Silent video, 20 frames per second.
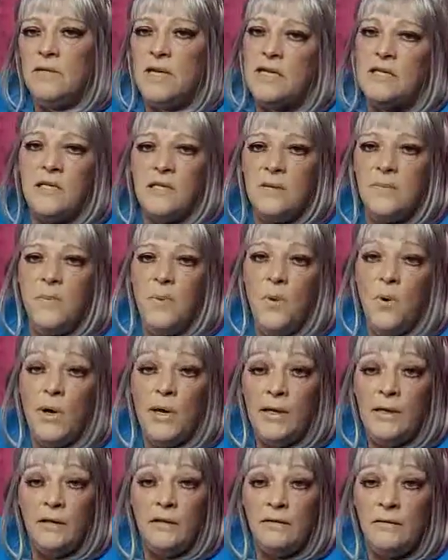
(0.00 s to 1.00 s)
That's the
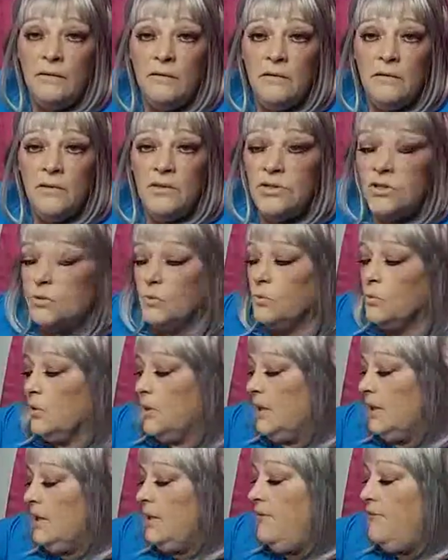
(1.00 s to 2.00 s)
point. To
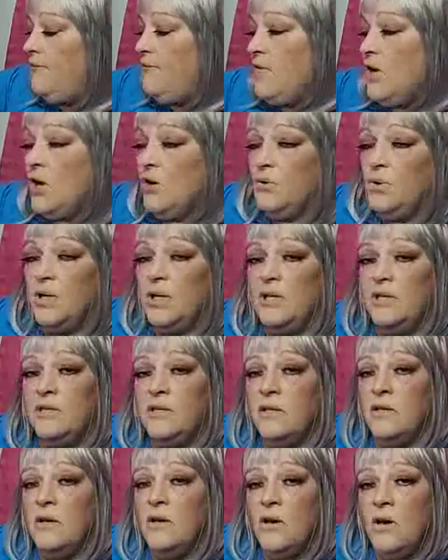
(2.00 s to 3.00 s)
really
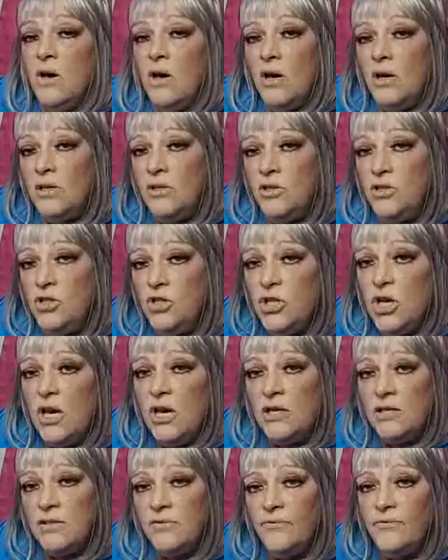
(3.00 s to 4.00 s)
focus on
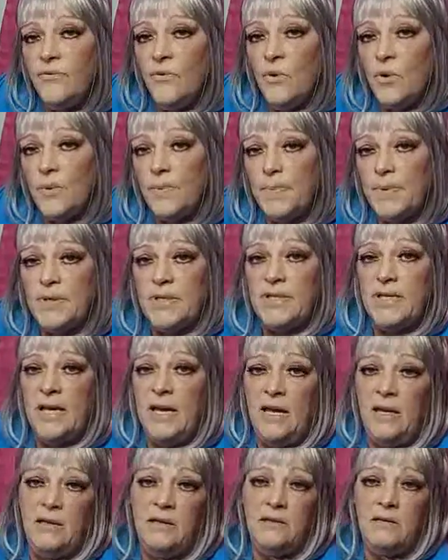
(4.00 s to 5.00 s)
just 4%
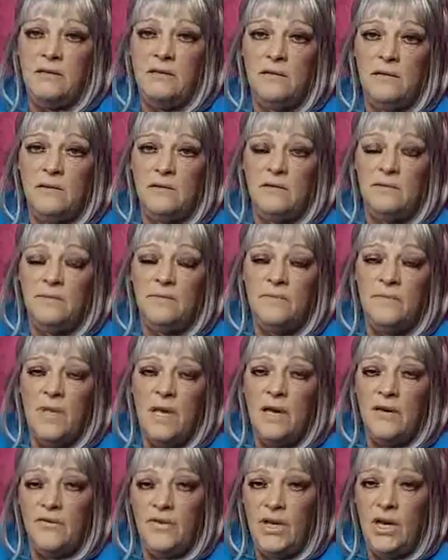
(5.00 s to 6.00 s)

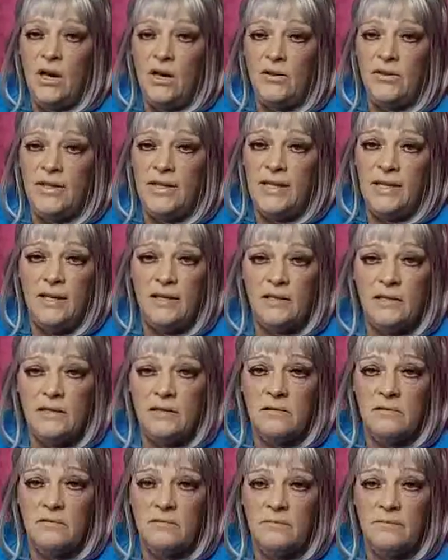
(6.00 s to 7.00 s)
of the all that
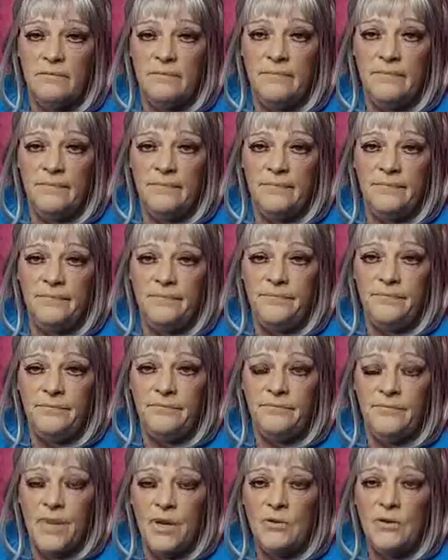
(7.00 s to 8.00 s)
is.
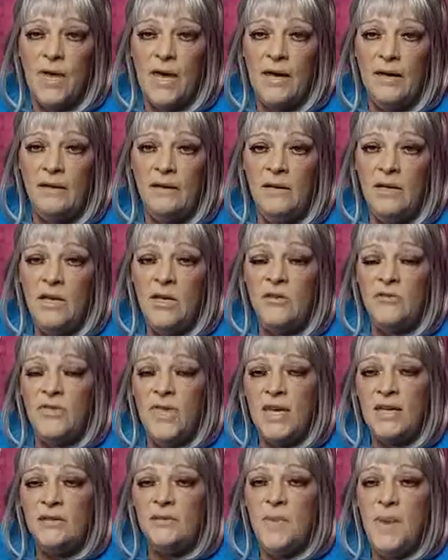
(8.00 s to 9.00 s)
Okay,
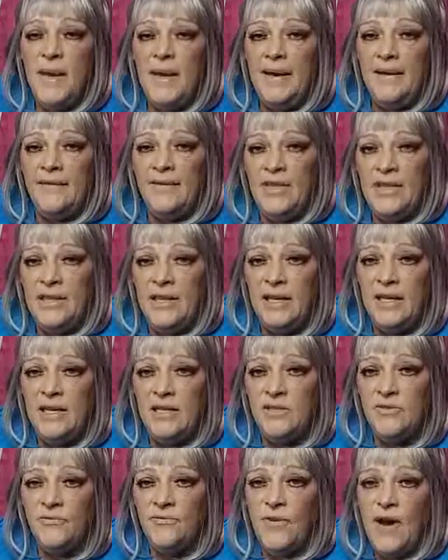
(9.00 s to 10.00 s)
that's why everything
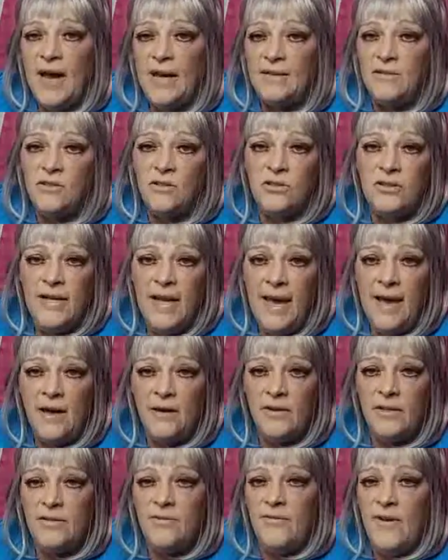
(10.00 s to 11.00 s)
is fractal
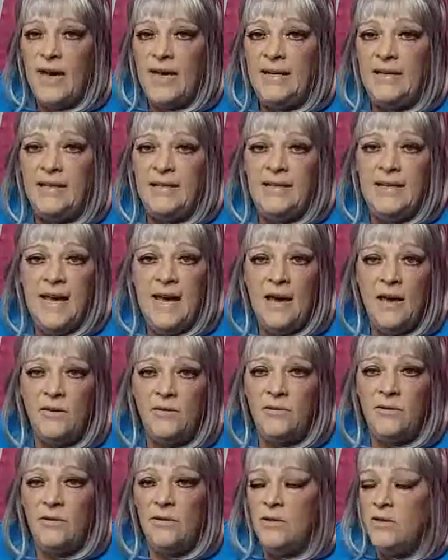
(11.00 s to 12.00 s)
down, divided
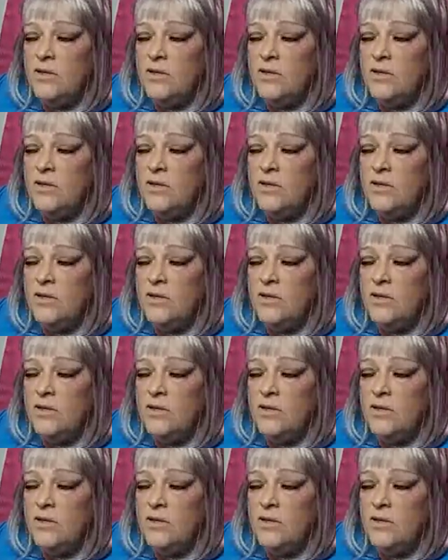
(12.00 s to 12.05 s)
down,